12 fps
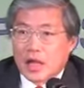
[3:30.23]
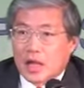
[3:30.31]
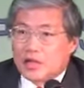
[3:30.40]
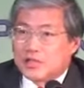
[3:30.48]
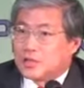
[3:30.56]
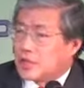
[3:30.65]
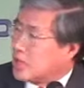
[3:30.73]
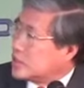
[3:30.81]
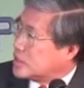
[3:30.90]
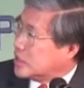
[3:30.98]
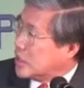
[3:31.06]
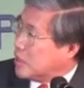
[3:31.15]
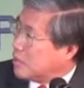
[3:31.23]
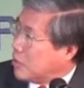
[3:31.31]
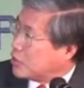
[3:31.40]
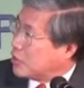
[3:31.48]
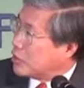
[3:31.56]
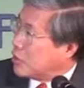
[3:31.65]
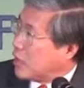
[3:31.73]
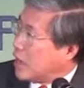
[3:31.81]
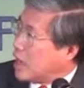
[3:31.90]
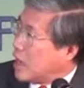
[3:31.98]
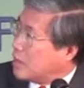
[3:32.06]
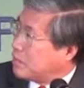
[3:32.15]
And as you can see, both on the
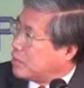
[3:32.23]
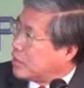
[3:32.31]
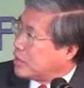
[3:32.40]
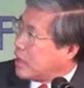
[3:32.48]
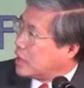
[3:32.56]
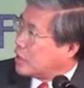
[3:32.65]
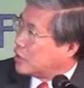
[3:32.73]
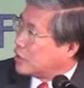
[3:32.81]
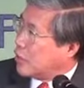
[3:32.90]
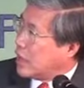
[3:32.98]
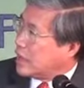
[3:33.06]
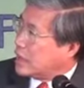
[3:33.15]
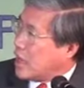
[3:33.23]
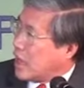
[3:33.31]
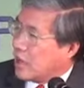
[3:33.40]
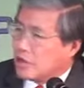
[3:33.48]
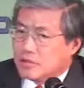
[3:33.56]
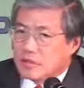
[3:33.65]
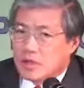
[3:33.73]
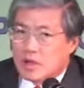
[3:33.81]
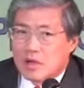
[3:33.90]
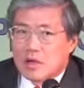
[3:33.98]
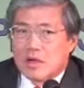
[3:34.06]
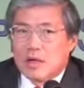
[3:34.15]
way up and on the way down,
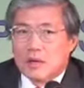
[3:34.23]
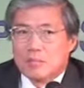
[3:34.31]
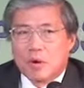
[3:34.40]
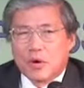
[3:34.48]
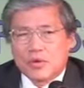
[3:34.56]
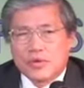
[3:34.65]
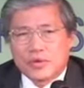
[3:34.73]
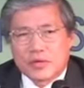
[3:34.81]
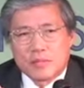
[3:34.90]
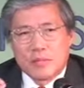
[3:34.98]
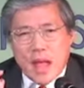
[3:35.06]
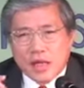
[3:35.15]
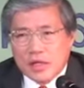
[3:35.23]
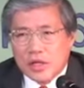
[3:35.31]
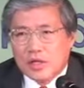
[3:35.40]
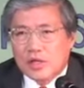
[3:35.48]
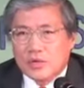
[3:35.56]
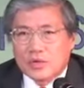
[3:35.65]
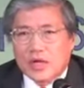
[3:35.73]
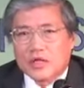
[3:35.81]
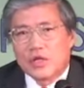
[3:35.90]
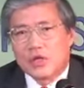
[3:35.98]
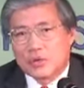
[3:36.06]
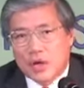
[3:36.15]
both the magnitude
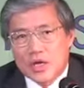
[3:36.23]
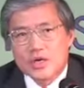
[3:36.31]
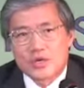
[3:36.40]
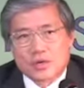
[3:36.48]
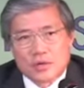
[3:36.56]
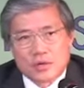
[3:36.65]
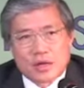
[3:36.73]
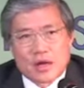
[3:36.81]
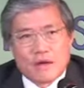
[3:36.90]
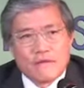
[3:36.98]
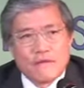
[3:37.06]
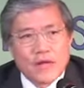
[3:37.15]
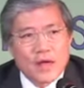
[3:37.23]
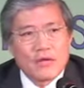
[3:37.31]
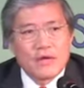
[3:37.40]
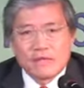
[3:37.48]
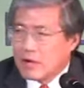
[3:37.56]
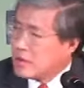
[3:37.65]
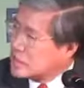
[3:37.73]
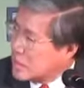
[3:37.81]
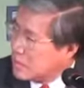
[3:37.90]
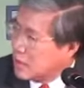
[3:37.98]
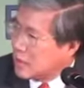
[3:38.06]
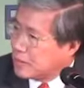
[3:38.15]
and the duration are very, very
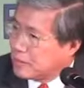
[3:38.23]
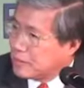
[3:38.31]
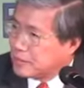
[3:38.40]
similar.